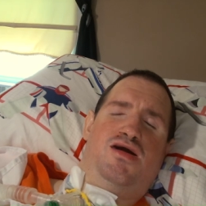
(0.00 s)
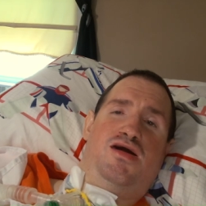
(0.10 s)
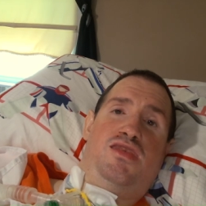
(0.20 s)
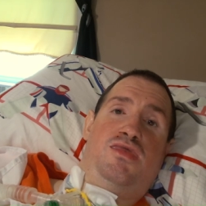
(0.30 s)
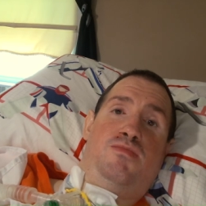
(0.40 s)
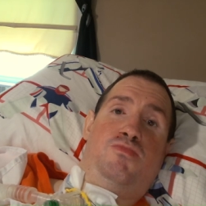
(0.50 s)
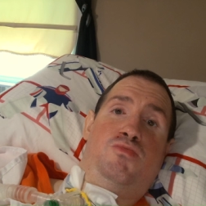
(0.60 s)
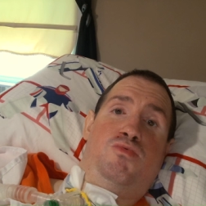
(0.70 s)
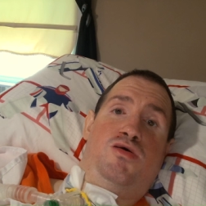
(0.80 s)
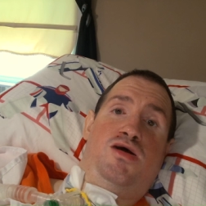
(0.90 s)
at number
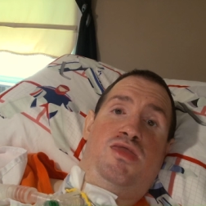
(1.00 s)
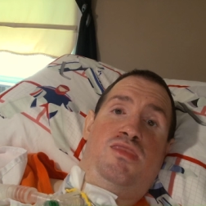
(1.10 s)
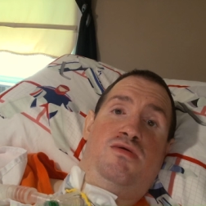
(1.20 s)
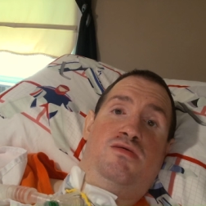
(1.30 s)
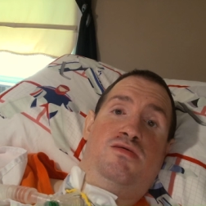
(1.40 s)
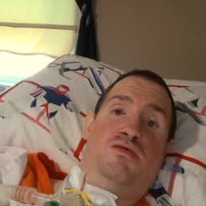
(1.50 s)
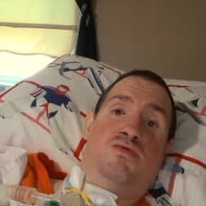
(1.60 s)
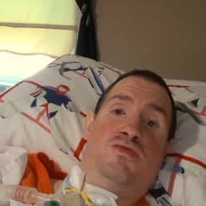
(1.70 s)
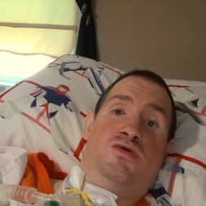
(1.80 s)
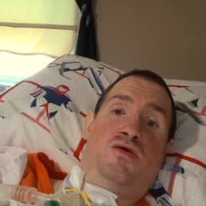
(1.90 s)
one,
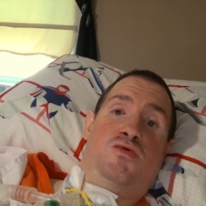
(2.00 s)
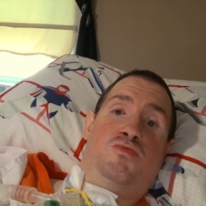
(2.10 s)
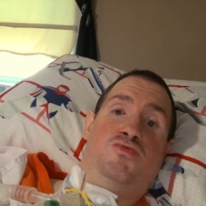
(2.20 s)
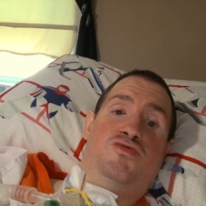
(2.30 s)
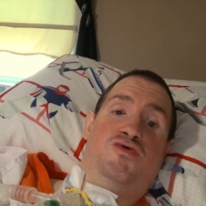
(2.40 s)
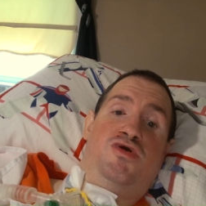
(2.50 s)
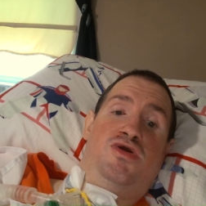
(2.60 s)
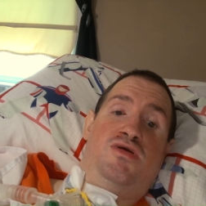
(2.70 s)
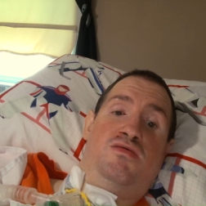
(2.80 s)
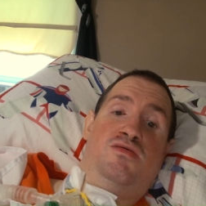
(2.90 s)
the
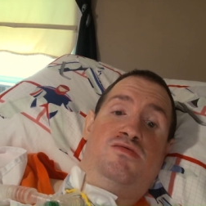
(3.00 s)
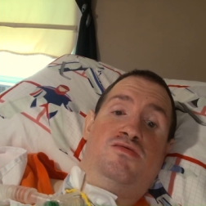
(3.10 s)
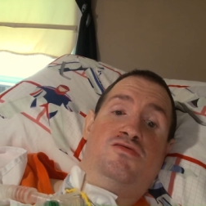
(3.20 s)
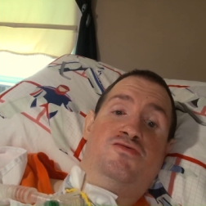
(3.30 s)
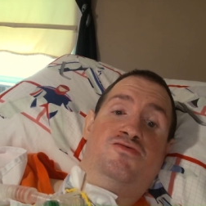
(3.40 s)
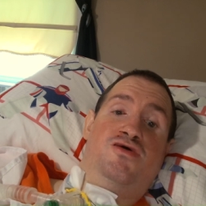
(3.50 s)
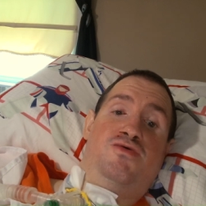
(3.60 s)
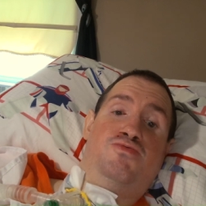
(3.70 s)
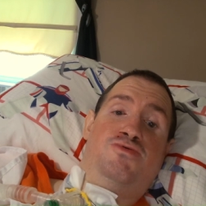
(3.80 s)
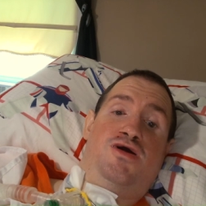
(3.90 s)
OG
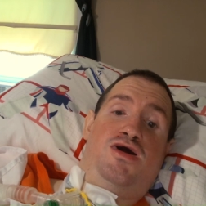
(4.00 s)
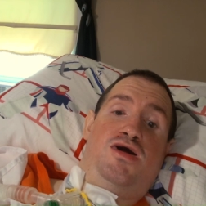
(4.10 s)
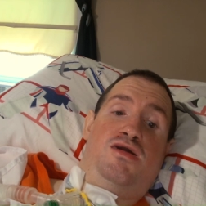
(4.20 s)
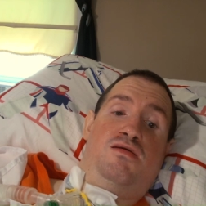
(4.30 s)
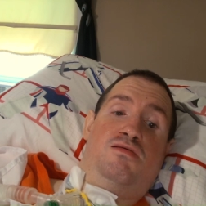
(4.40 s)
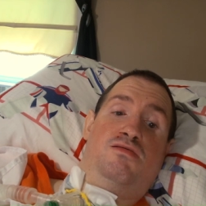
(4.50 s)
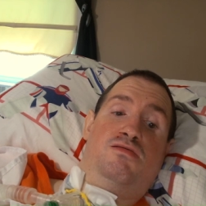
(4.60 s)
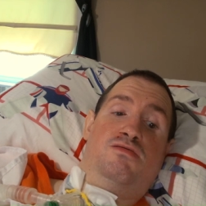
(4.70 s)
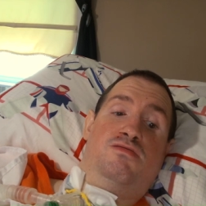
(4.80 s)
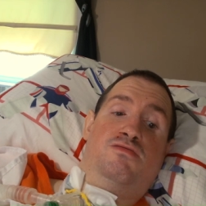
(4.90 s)
tough guy,
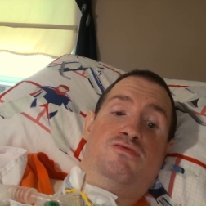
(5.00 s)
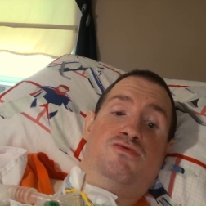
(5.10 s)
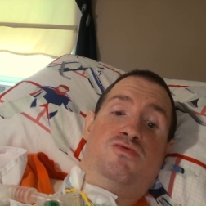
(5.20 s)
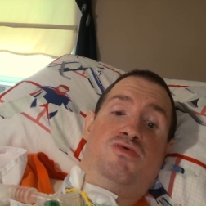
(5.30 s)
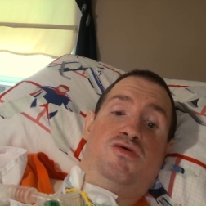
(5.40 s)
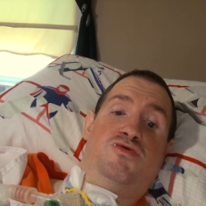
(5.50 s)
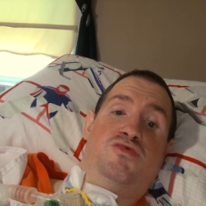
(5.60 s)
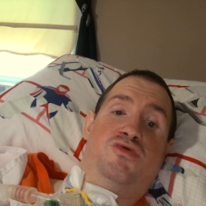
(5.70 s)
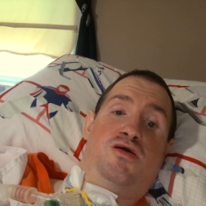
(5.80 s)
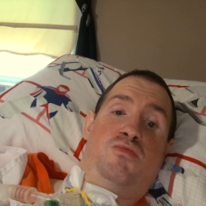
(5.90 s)
the
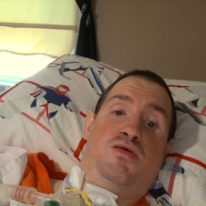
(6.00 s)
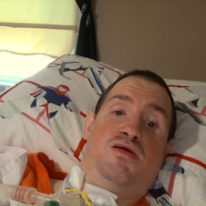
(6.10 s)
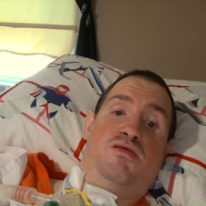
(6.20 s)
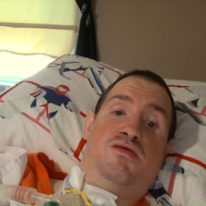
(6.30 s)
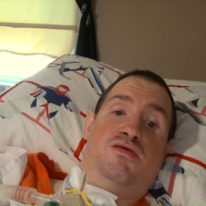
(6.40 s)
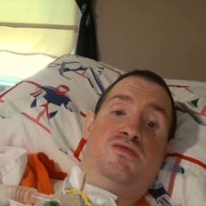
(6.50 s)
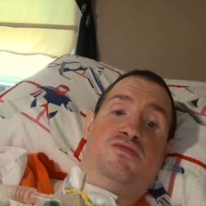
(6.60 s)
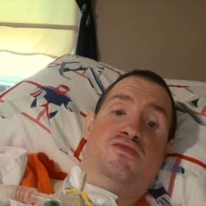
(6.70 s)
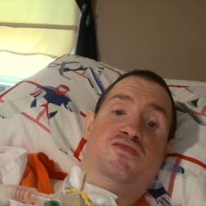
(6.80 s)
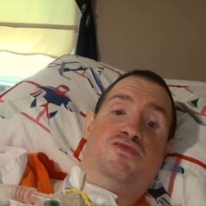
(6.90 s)
legendary
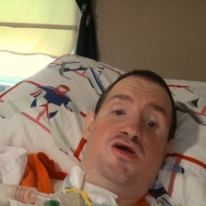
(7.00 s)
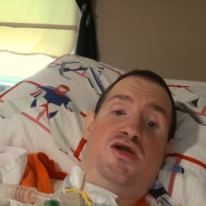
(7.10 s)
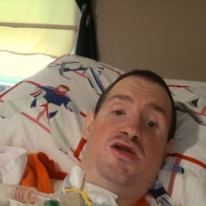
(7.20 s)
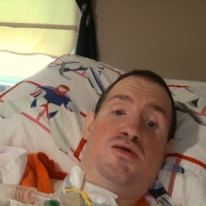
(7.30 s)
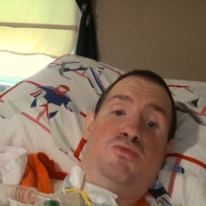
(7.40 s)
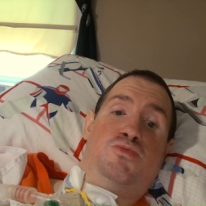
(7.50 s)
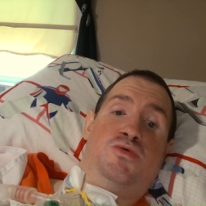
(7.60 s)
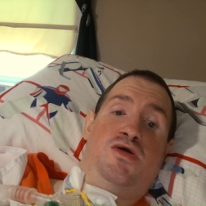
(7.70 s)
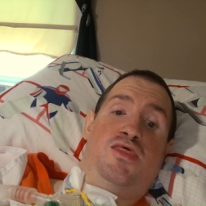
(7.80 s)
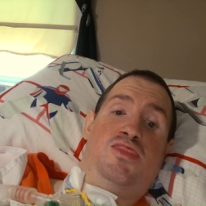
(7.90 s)
Dave,
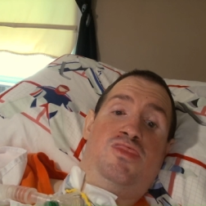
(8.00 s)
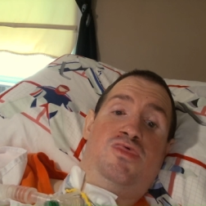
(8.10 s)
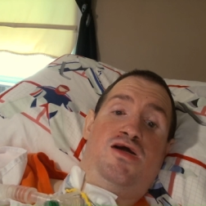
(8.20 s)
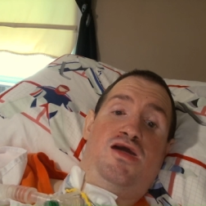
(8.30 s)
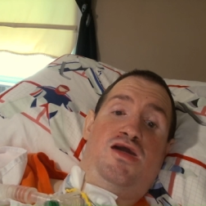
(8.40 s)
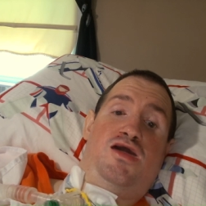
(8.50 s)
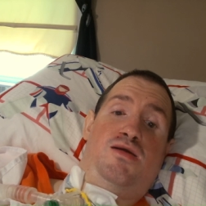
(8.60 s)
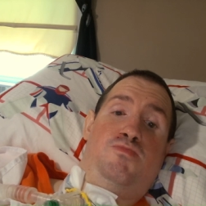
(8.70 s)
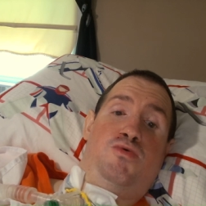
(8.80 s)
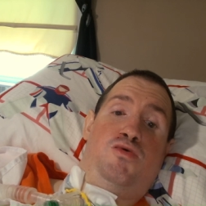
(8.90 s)
the
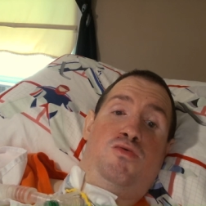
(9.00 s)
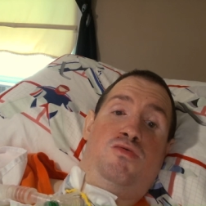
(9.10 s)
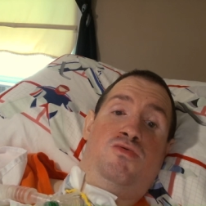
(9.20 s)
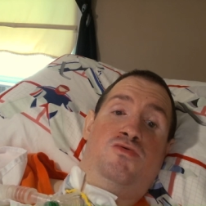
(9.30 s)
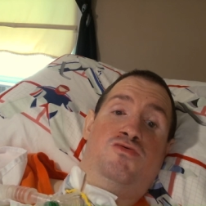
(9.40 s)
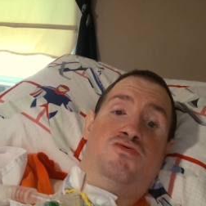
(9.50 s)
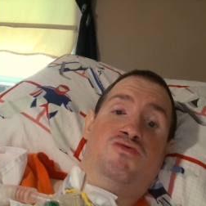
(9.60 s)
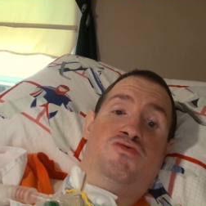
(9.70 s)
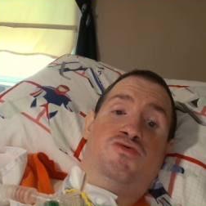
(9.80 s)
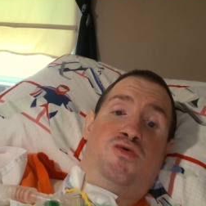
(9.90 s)
hammer
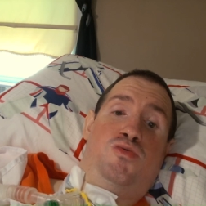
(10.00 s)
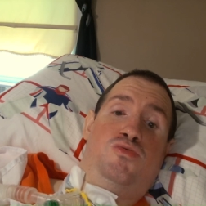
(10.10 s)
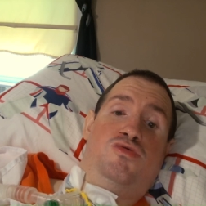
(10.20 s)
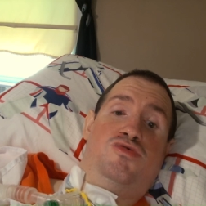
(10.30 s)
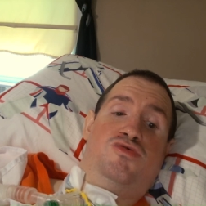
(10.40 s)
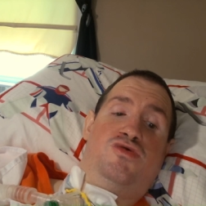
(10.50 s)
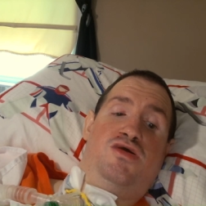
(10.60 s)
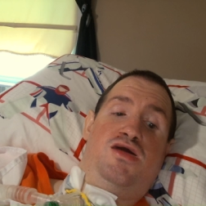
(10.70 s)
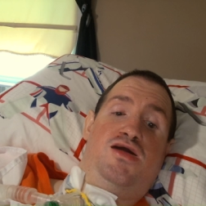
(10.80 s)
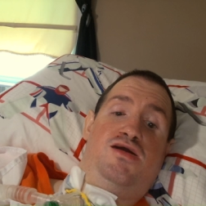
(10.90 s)
Schultz
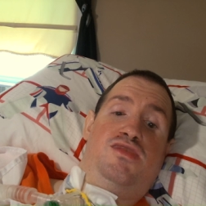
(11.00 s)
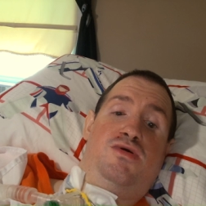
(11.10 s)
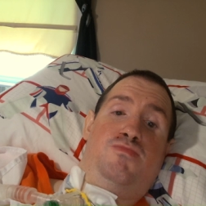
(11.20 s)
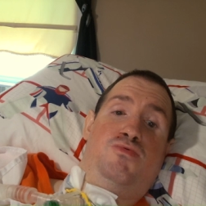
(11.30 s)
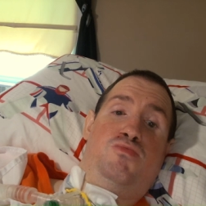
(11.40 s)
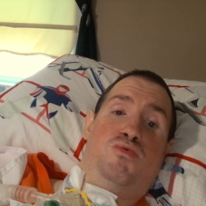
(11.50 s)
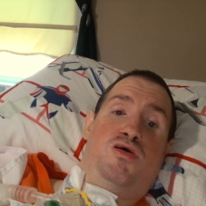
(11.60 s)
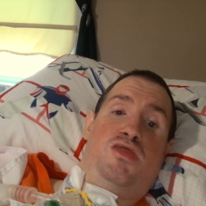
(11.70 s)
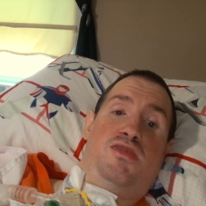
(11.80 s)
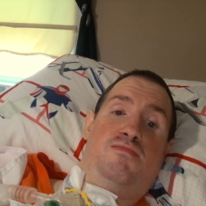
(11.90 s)
at number
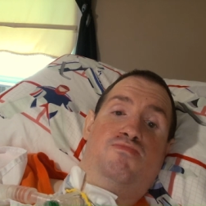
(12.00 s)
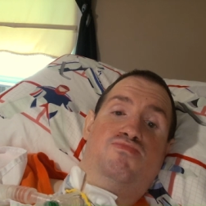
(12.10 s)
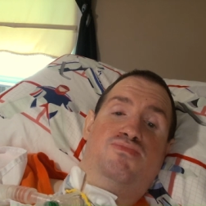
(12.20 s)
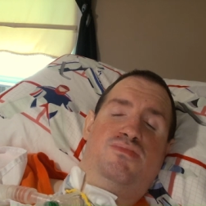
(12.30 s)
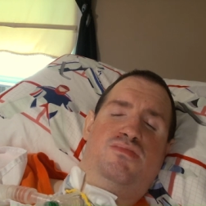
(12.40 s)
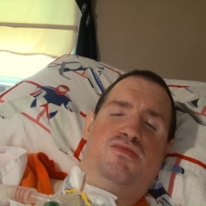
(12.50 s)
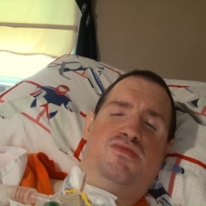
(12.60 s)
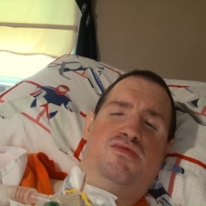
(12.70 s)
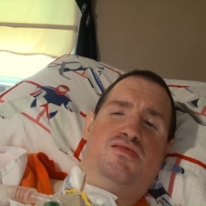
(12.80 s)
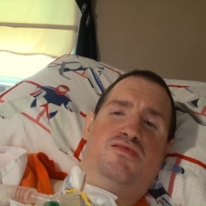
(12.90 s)
one.
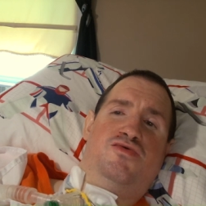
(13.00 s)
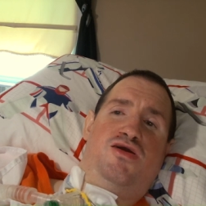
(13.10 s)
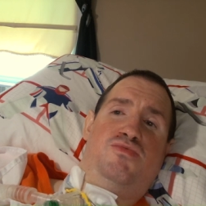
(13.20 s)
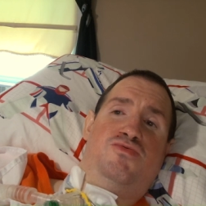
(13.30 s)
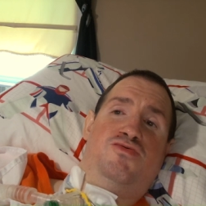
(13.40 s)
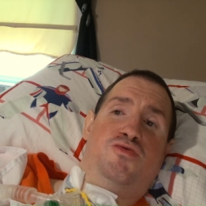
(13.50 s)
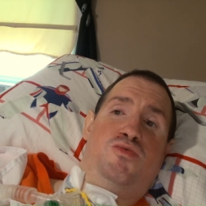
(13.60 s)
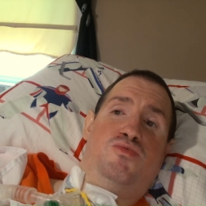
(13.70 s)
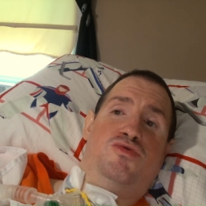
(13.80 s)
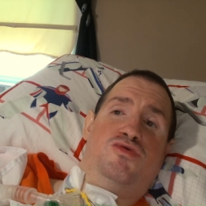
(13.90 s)
Dave
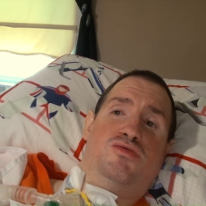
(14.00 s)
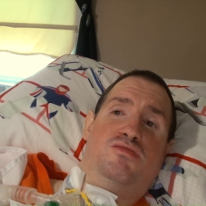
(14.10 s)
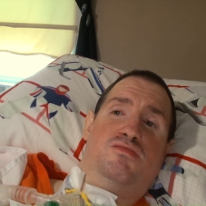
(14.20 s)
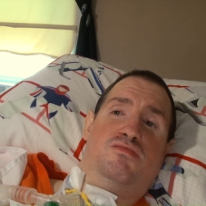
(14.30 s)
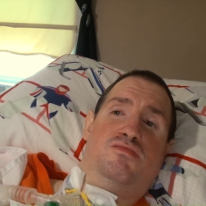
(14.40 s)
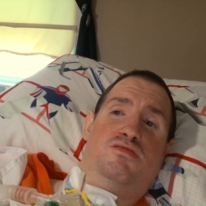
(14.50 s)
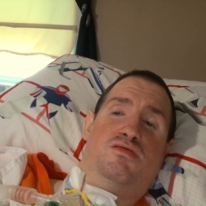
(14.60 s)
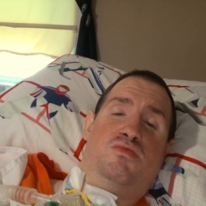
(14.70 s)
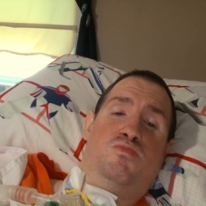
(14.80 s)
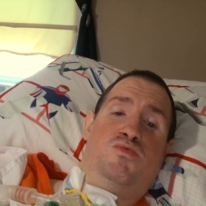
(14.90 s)
Schultz
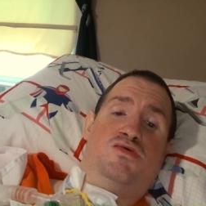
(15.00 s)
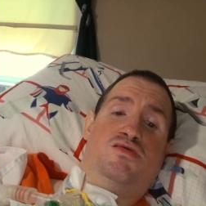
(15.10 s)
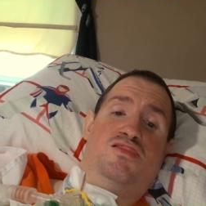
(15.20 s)
was a